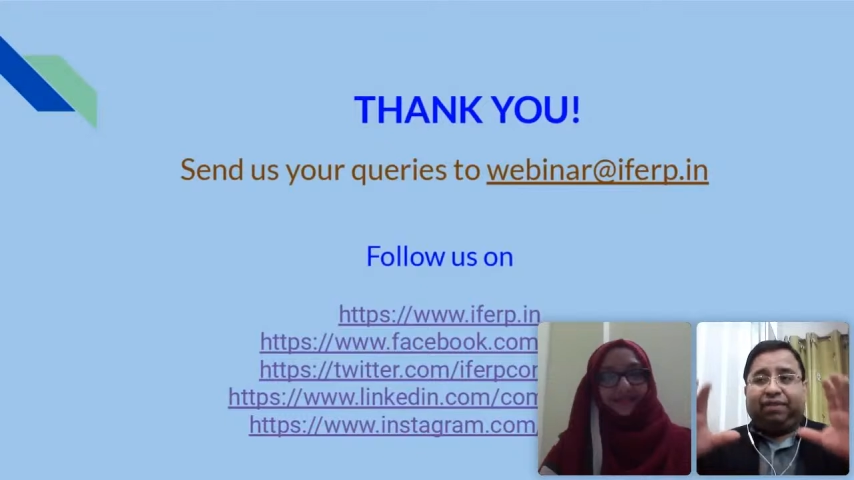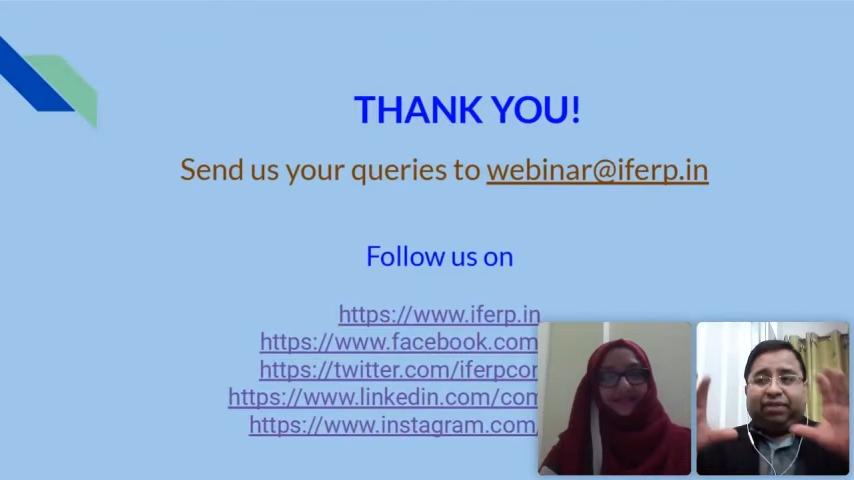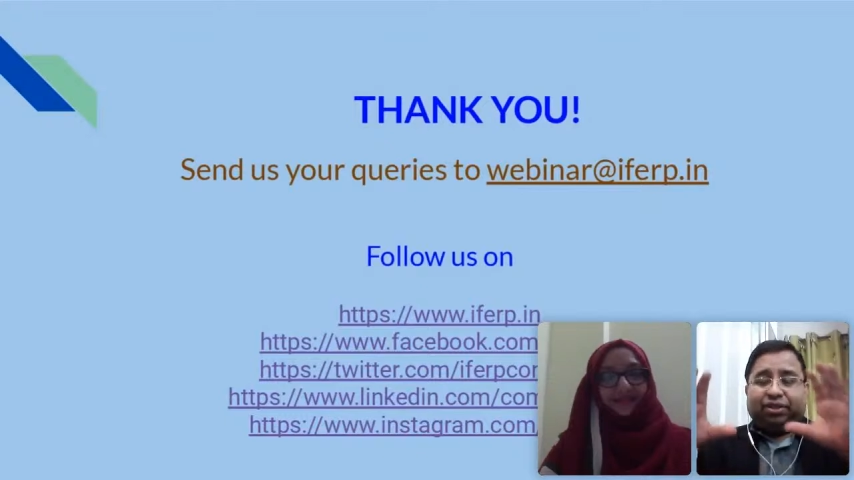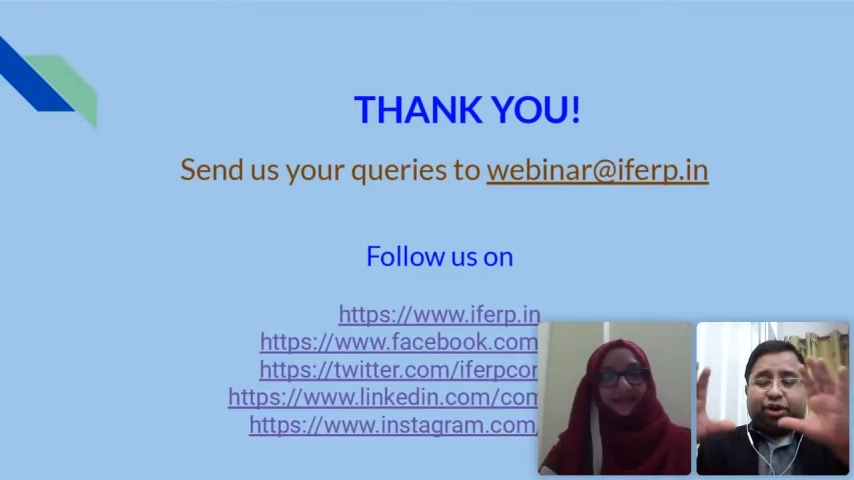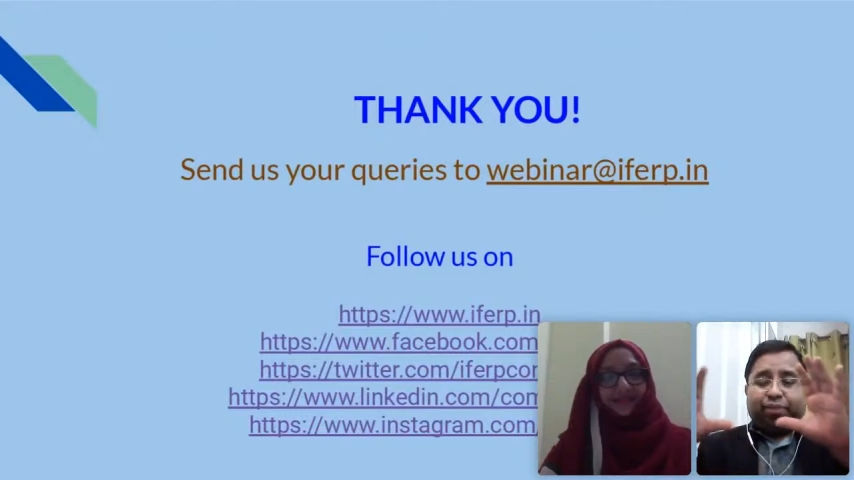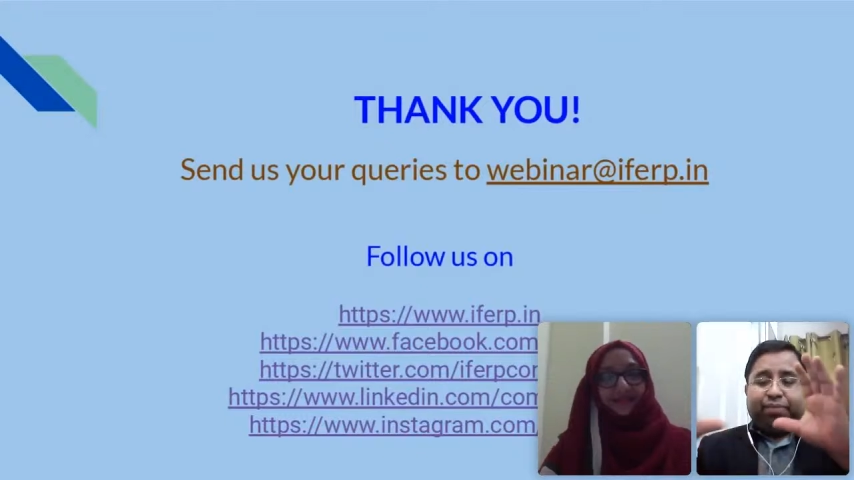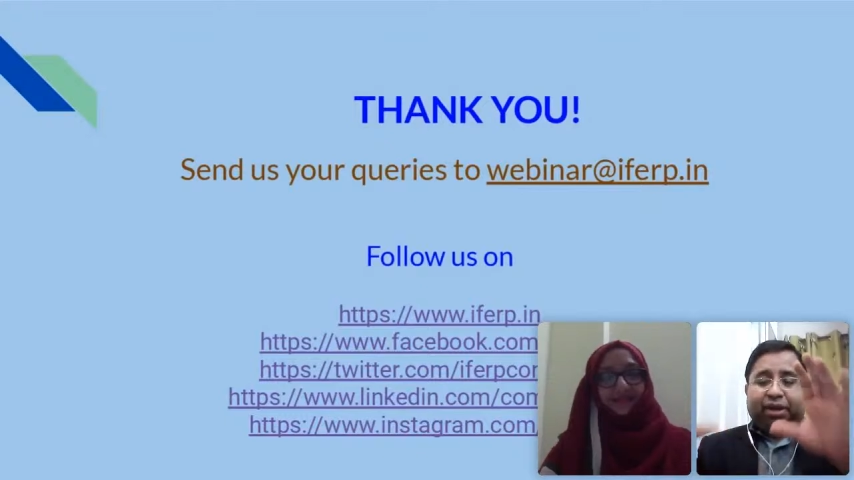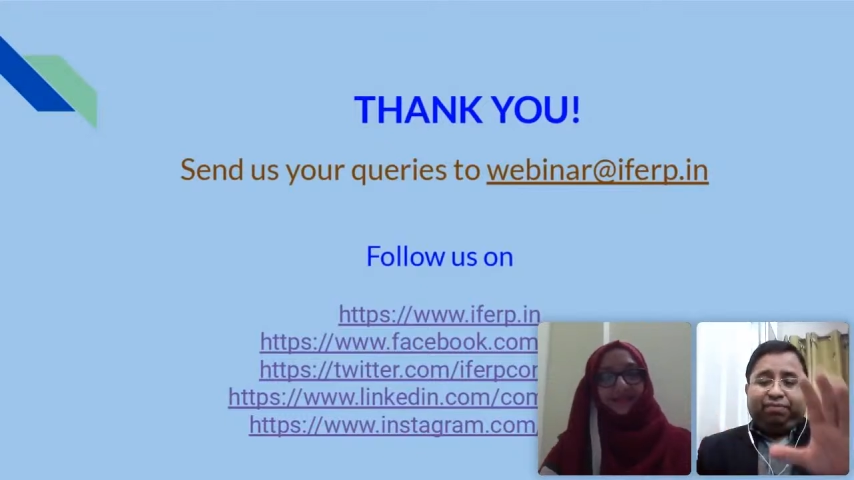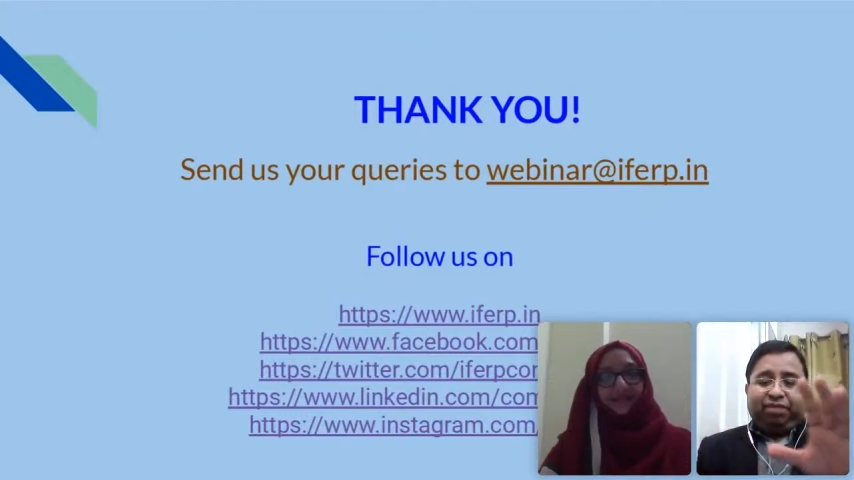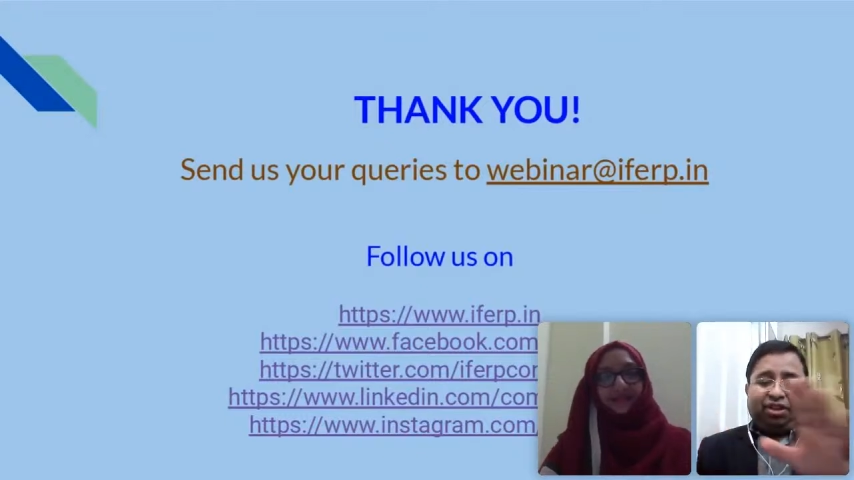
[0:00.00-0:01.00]
At first,
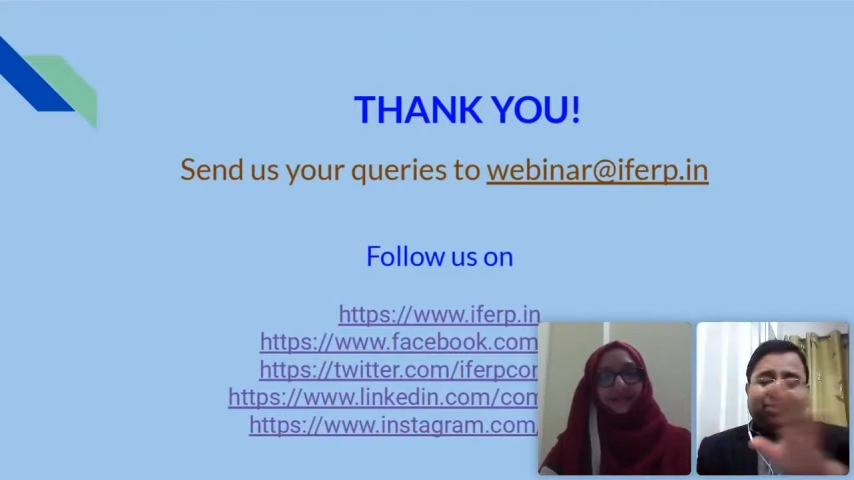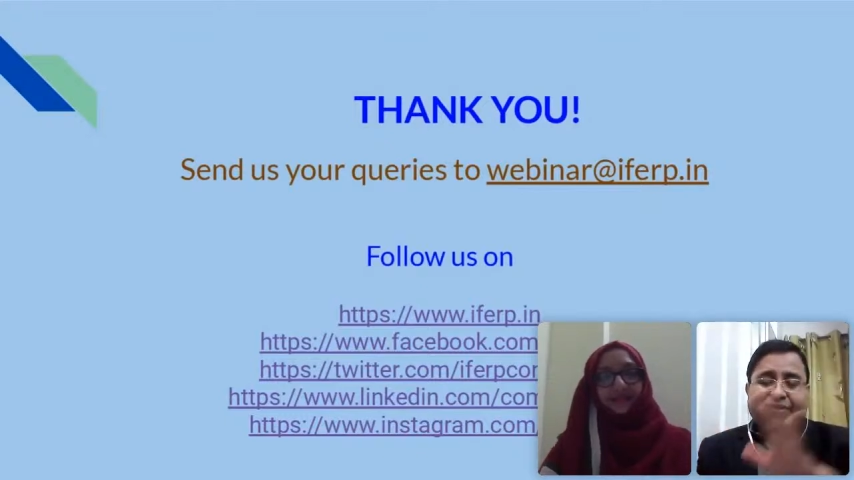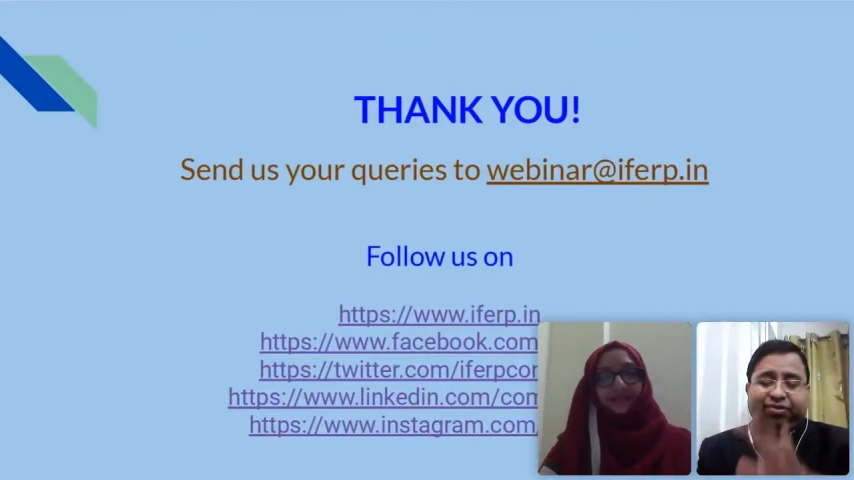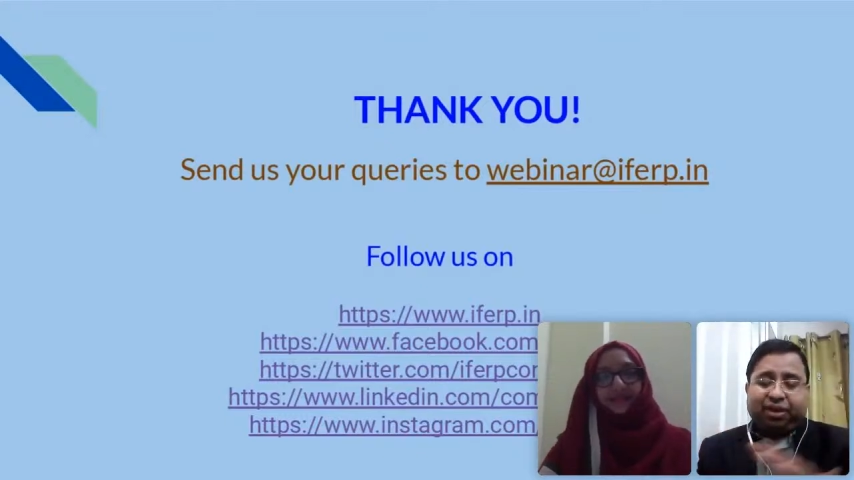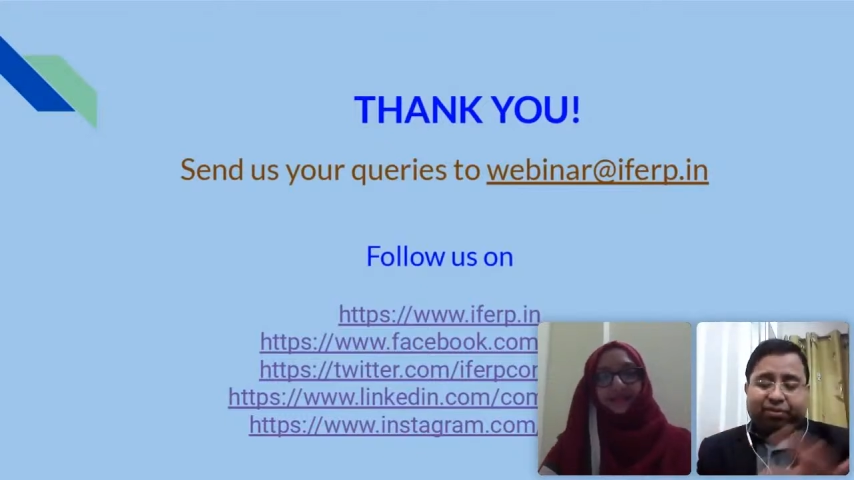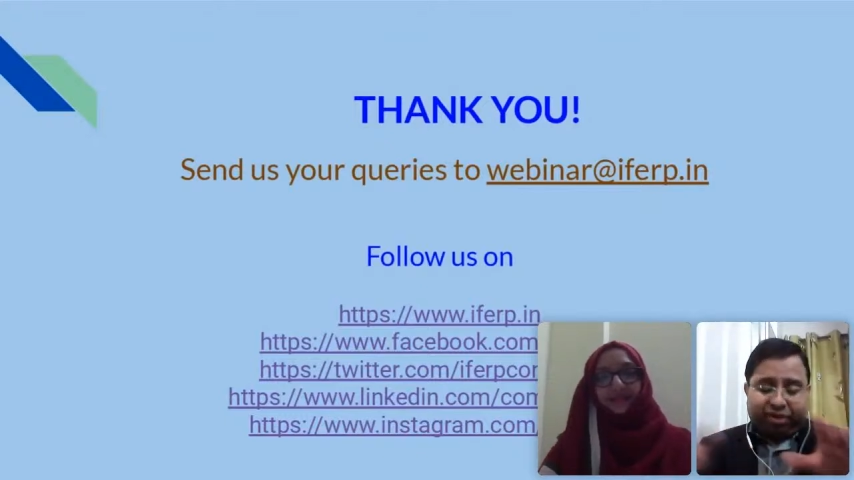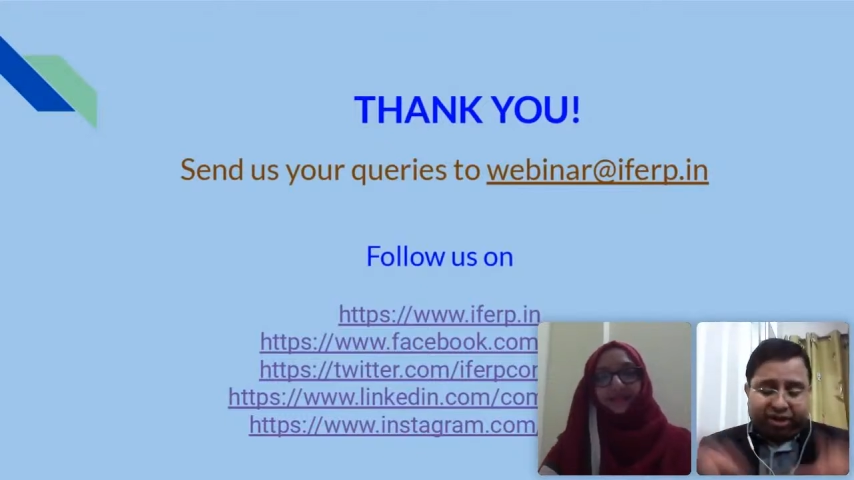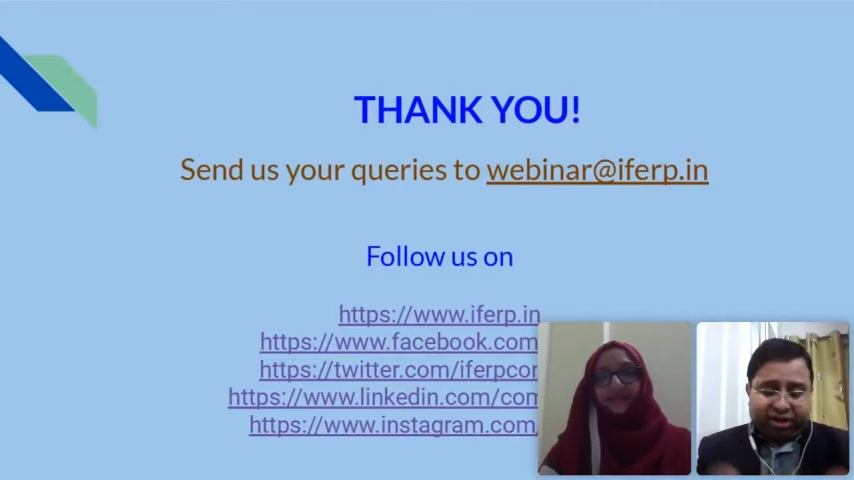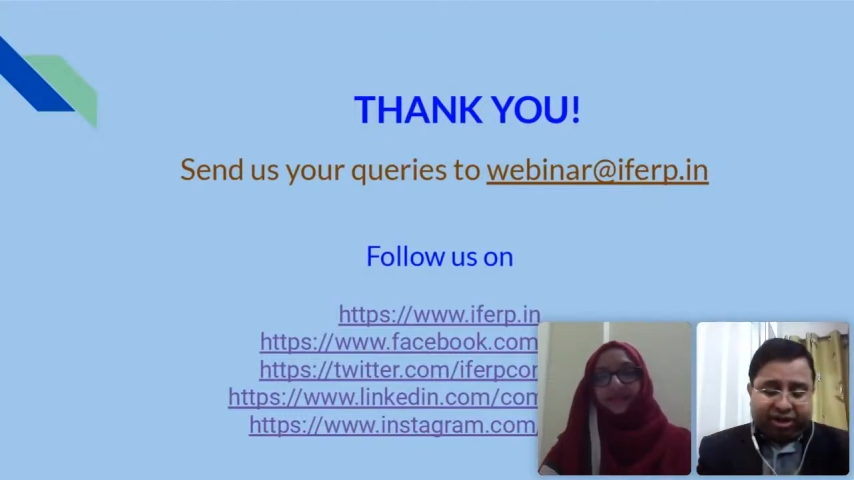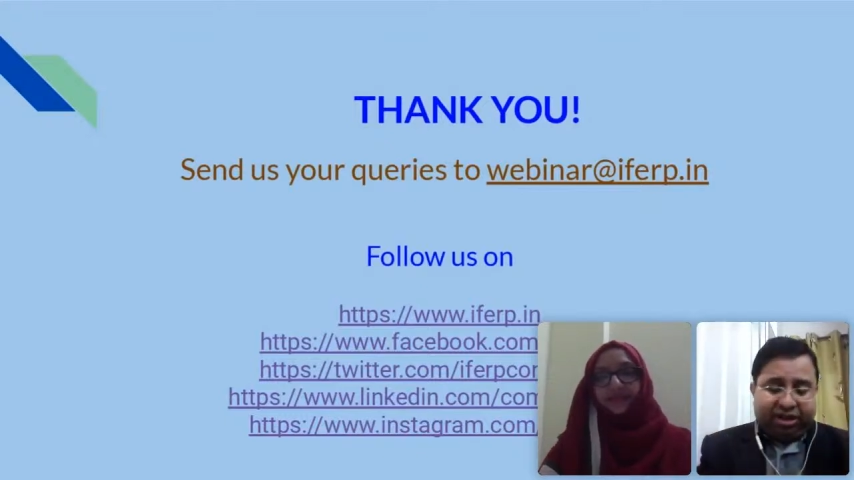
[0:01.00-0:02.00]
copy and paste from
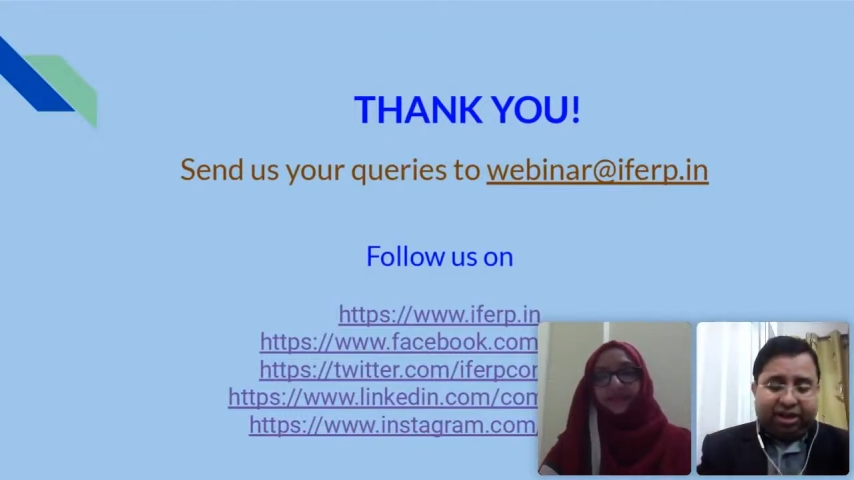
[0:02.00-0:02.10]
somewhere,